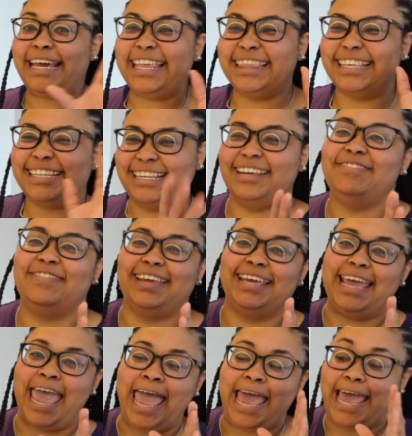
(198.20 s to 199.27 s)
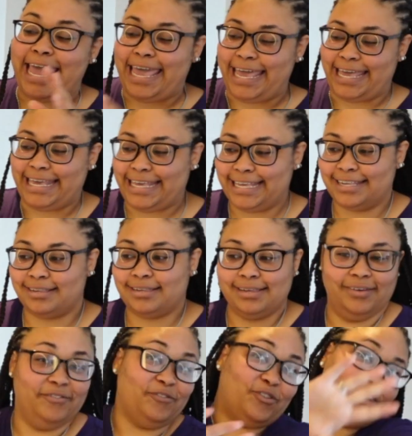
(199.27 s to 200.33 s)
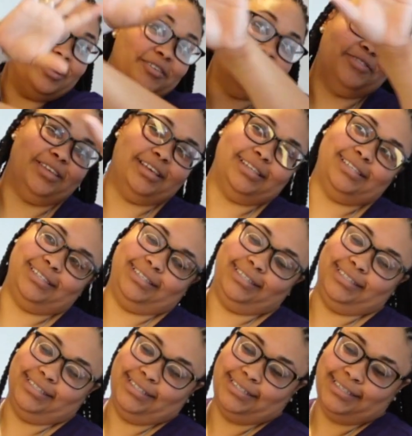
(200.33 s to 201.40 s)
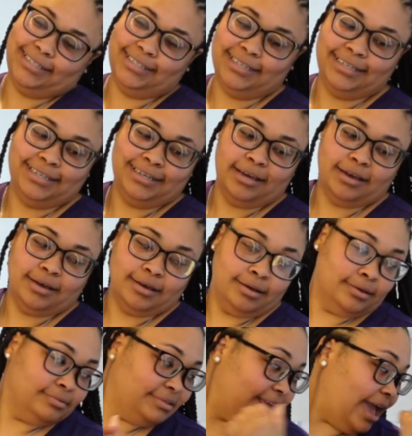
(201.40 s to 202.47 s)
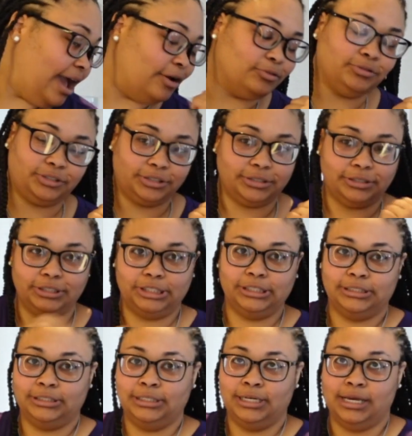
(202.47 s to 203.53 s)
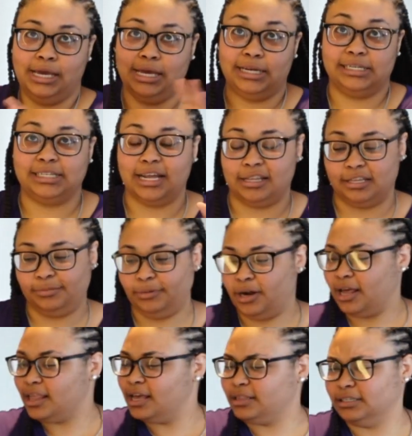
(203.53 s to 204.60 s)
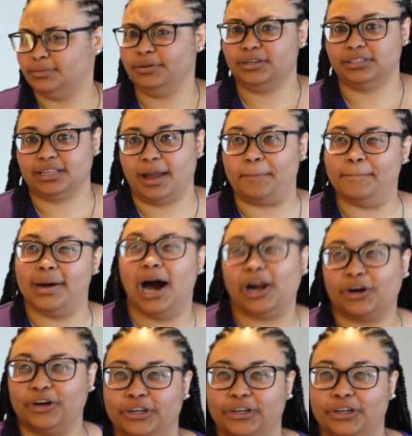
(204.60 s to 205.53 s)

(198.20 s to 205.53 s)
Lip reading: the TV is in front of this couch. And it's not this mirror. I like this mirror. It's like modern.